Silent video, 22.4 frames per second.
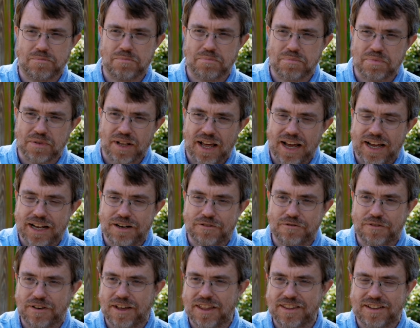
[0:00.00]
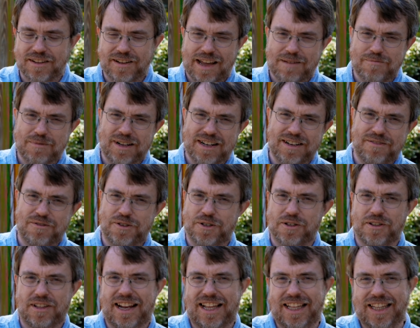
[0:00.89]
a blind faith. I'm not even
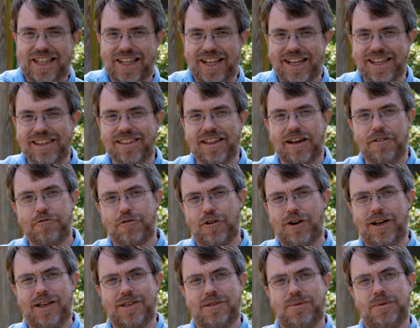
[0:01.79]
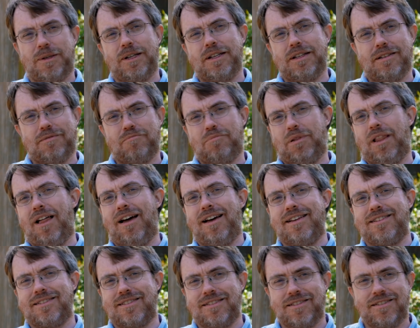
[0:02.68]
sure that I like that phrase. I mean, it
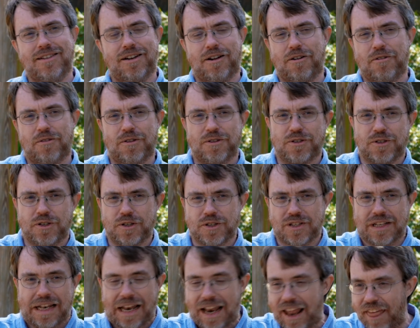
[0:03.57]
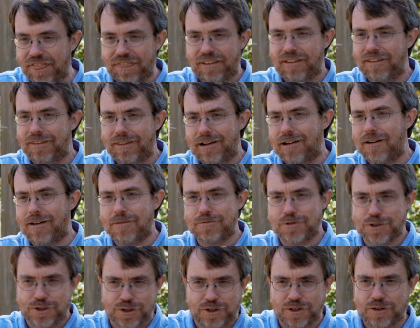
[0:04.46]
implies that, there's just nothing there.
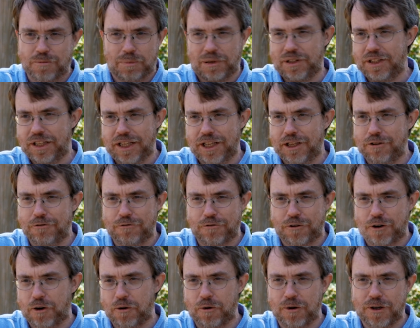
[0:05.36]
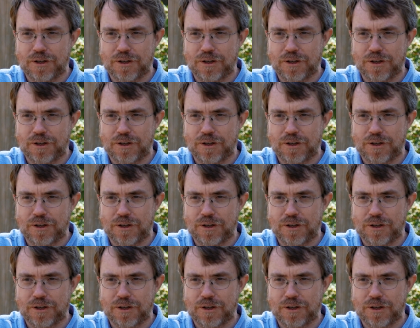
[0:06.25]
I'm just going to believe for no